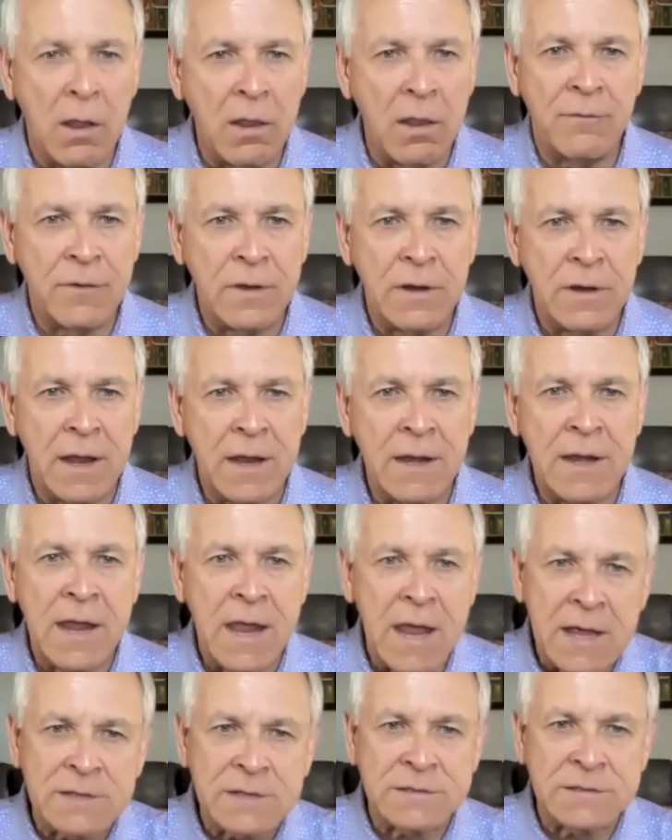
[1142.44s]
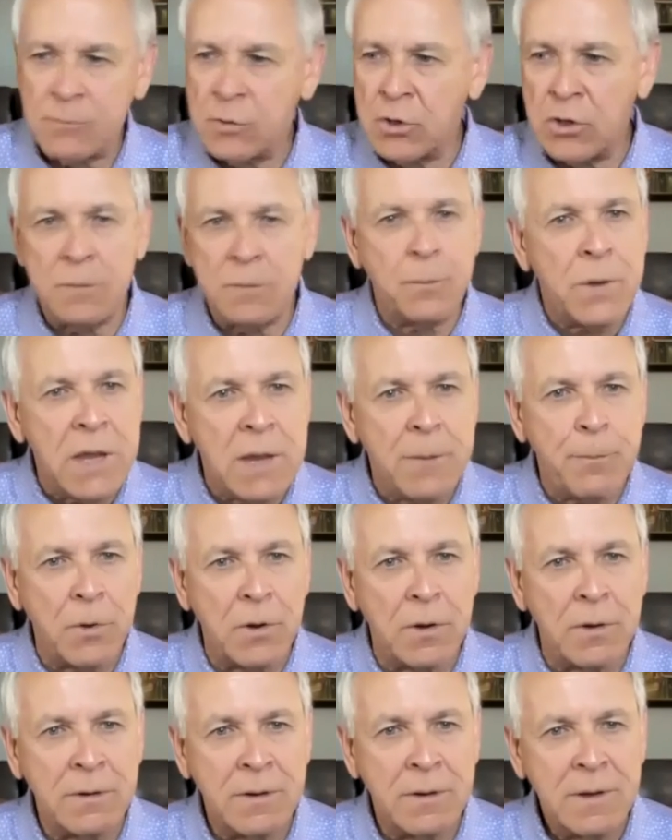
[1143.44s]
of all of it. And he has some good
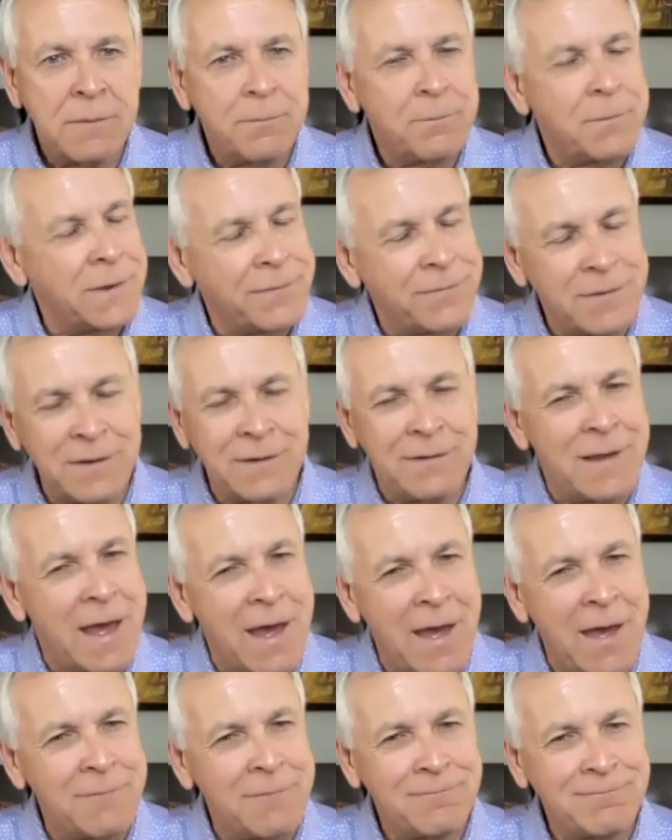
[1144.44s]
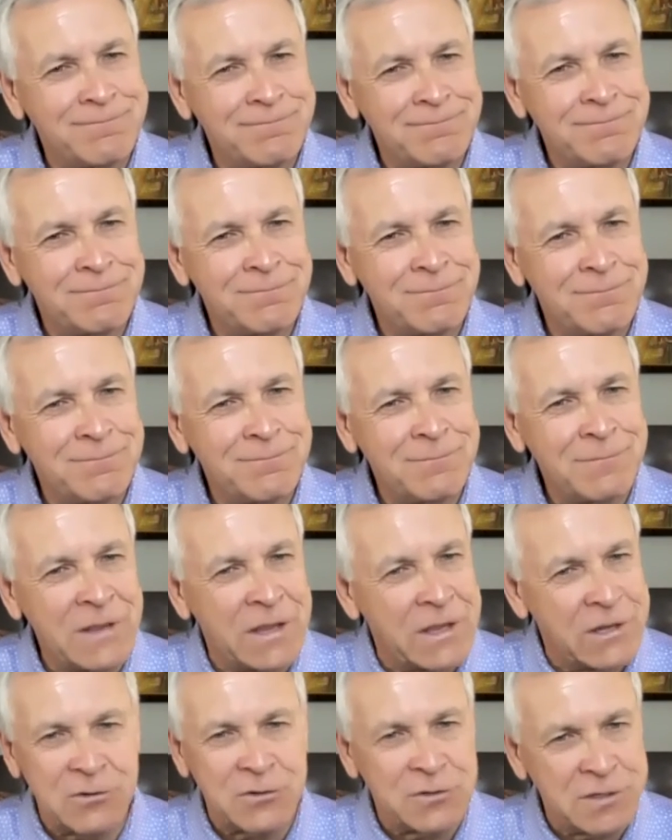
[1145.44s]
people, but they're not
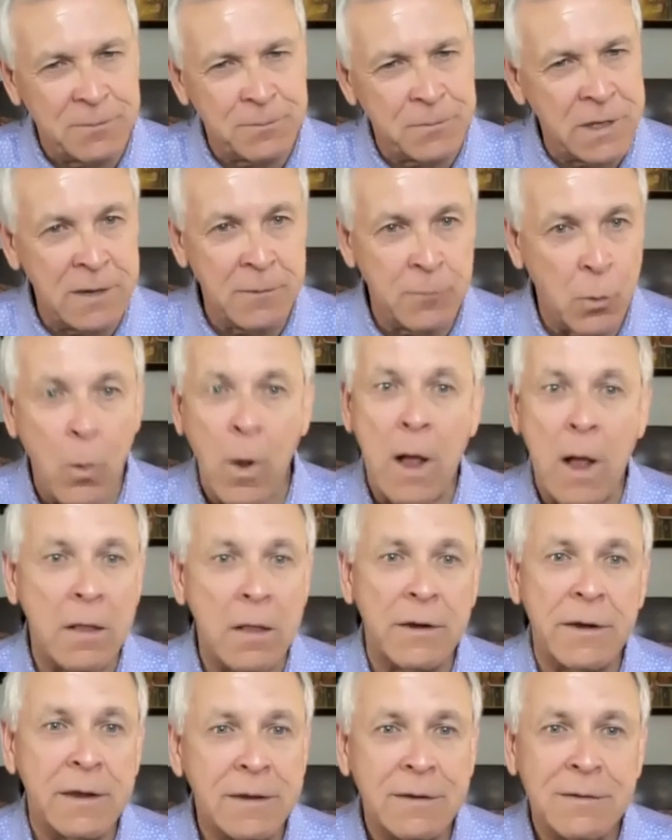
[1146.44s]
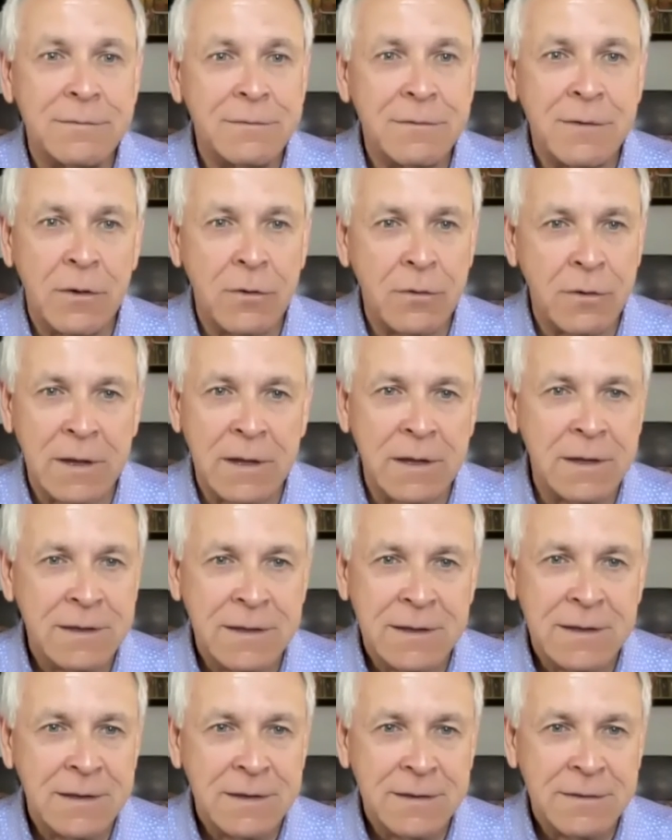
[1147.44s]
leadership team quality.
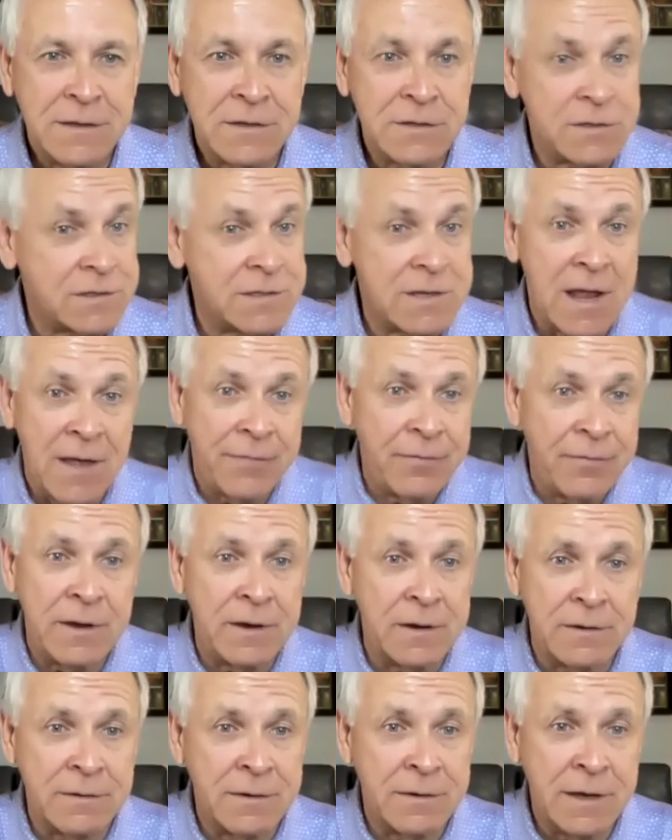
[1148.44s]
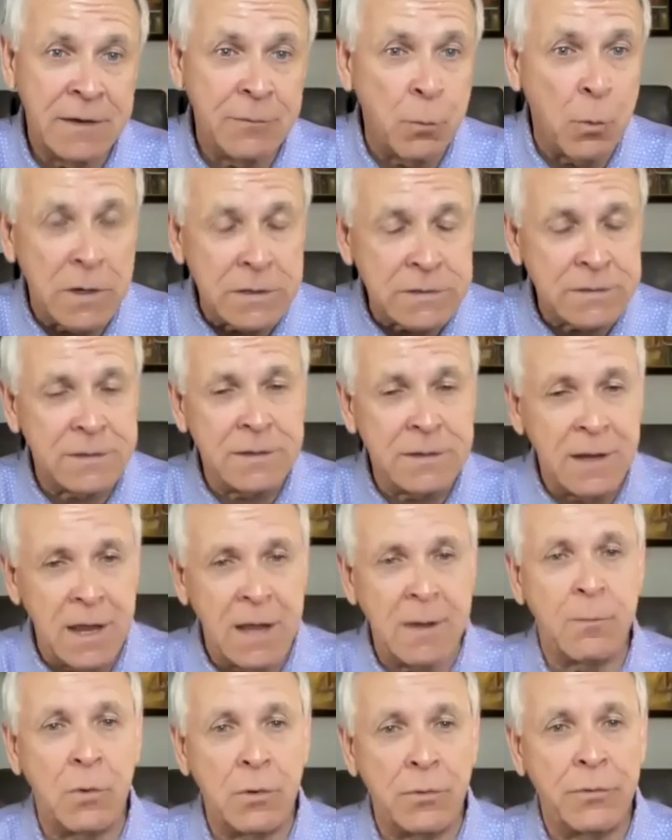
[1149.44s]
Okay. They're just not there. He wasn't
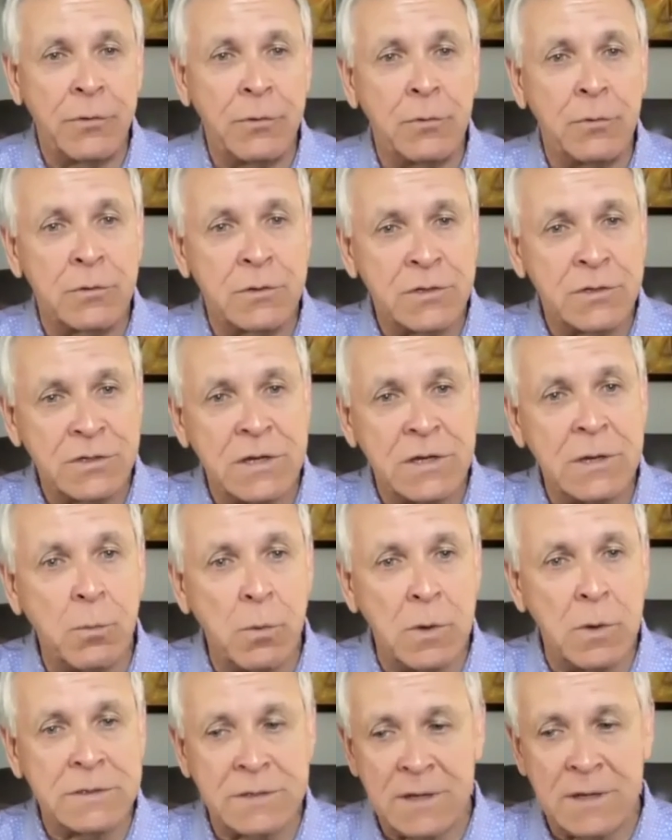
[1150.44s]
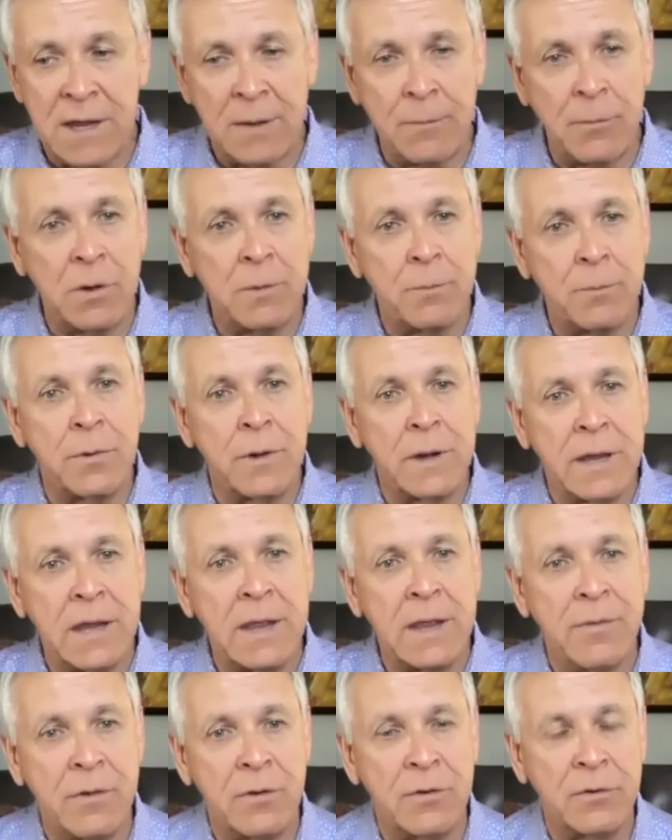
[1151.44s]
able to, or she wasn't able to
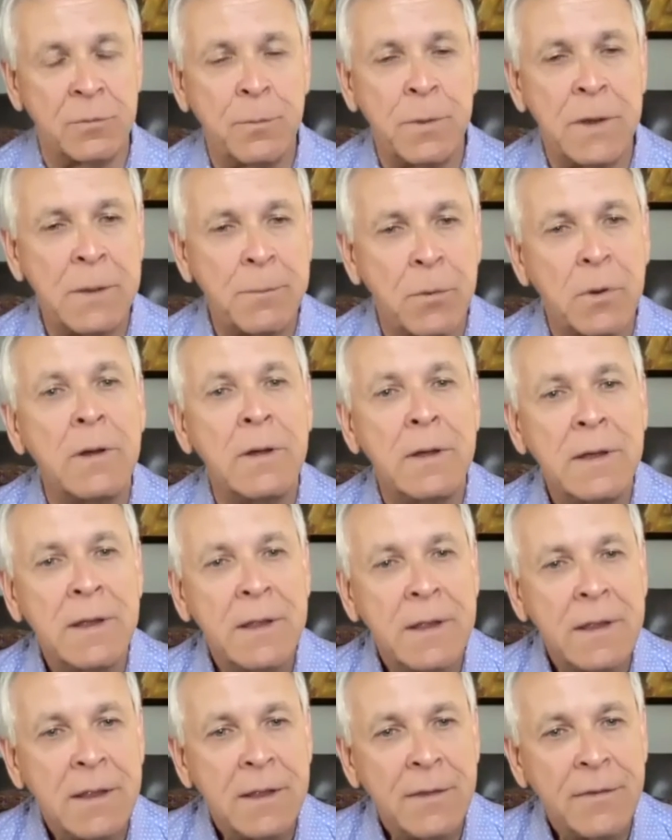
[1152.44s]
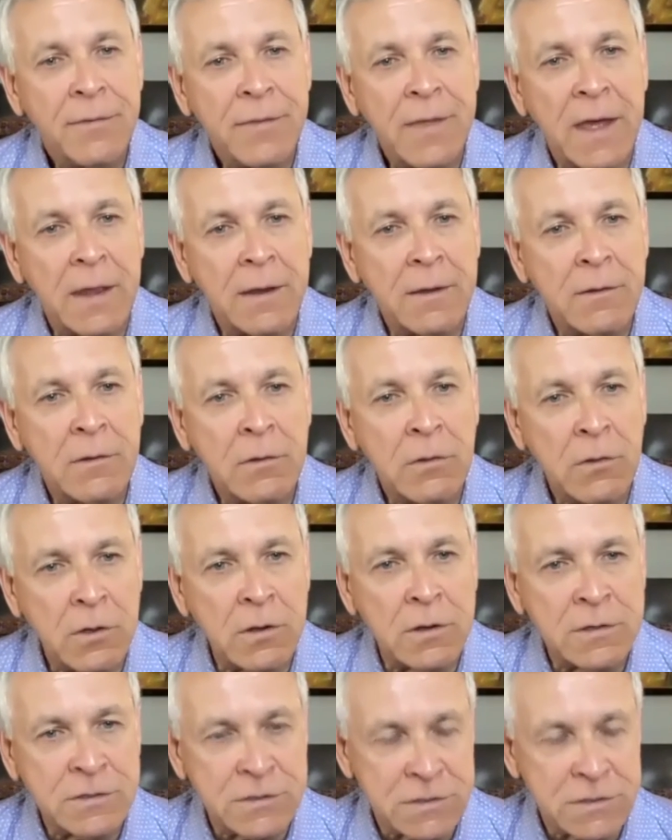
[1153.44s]
bring in those people that
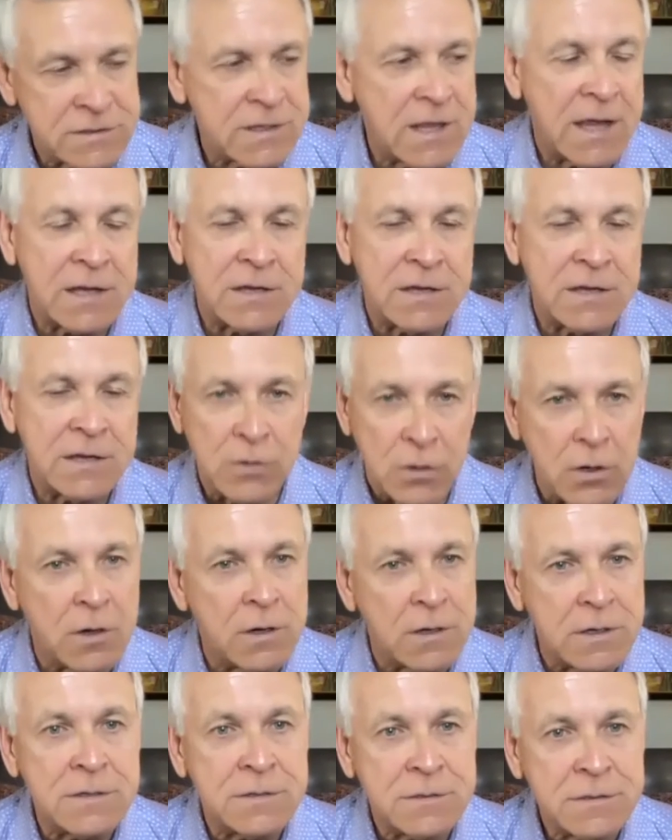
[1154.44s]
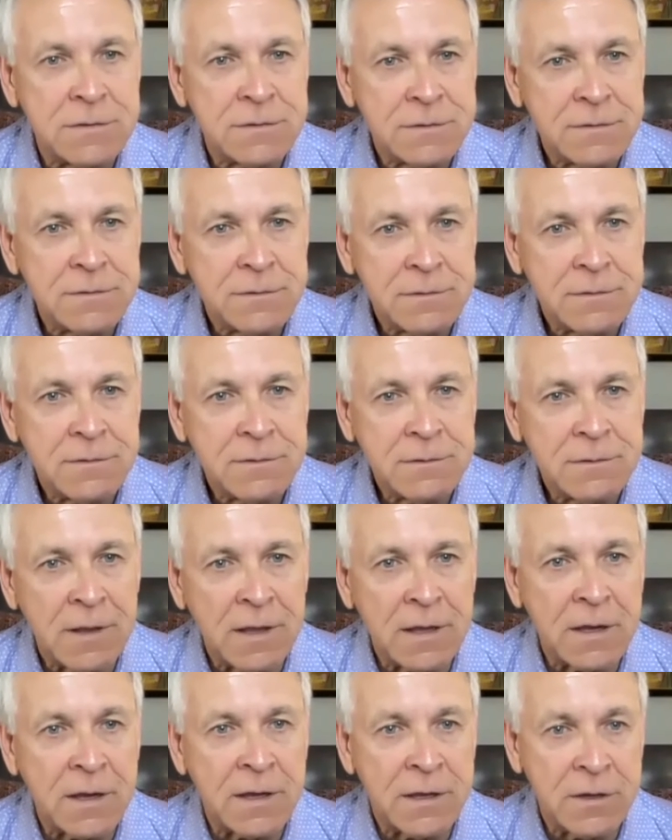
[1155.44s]
look just like stars,
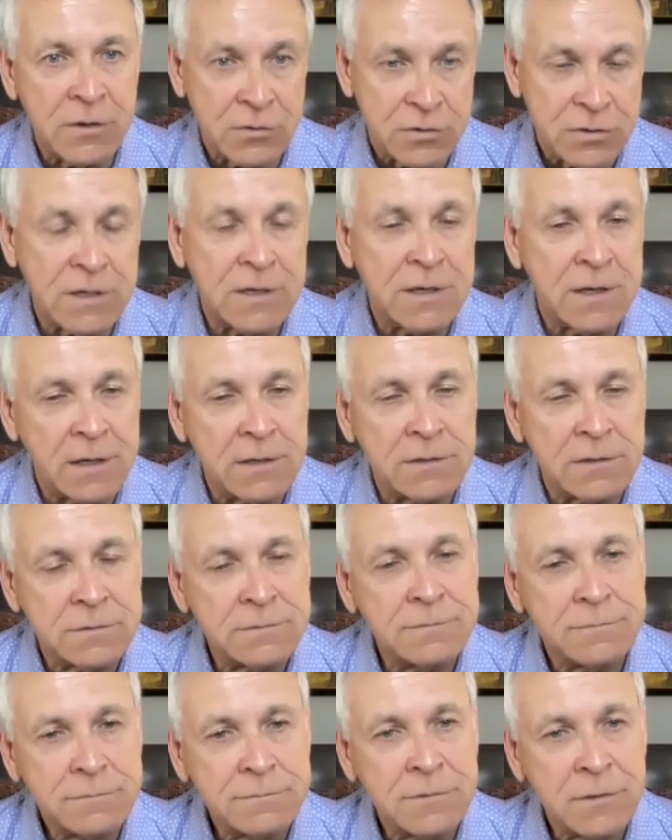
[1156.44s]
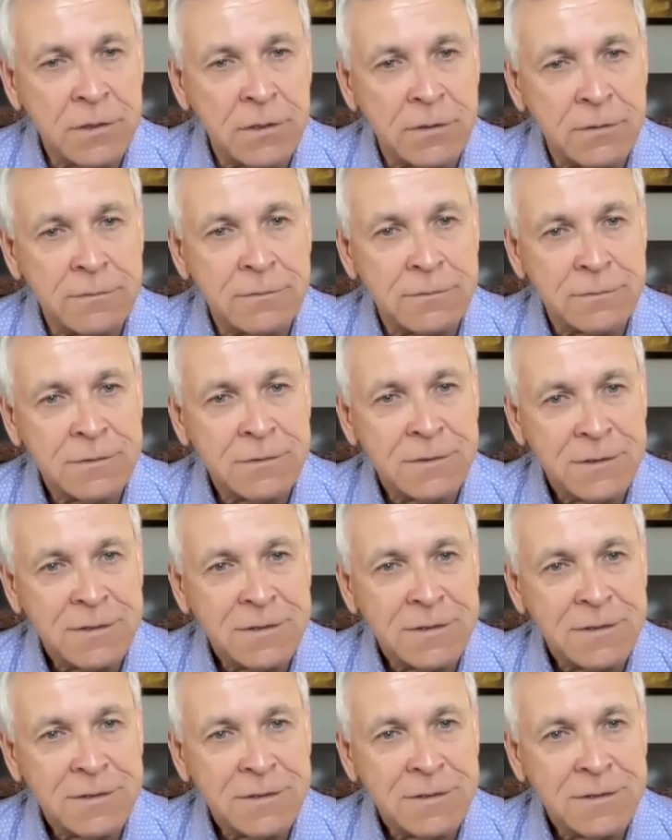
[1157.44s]
like he or she does, you know?